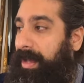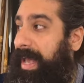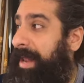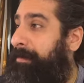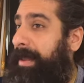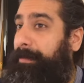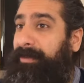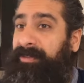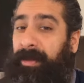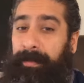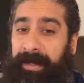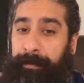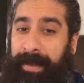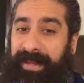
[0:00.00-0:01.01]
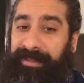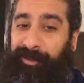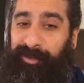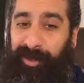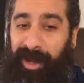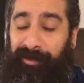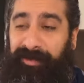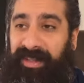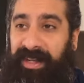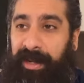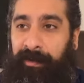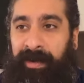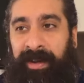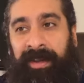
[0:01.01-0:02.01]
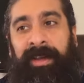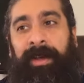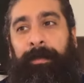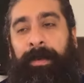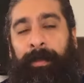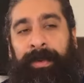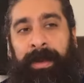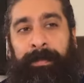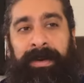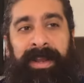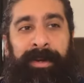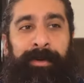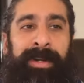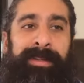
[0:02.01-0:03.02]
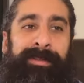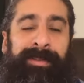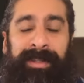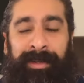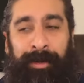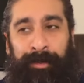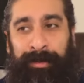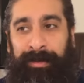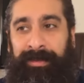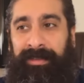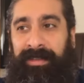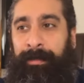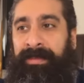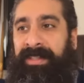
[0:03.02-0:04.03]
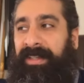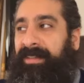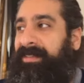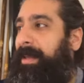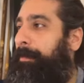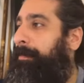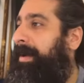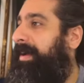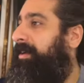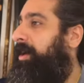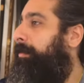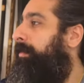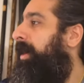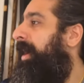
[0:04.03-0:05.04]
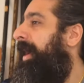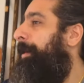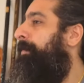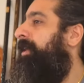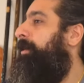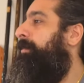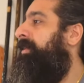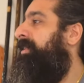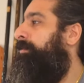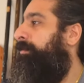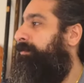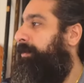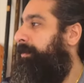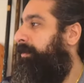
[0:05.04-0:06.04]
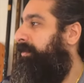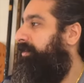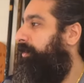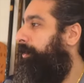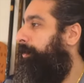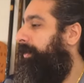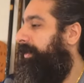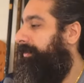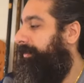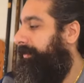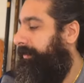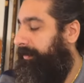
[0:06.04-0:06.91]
And maybe somebody may deserve to hear it, but we apply grace. Say, hold on, let me take a step back. I'm going to be different from the rest of the world.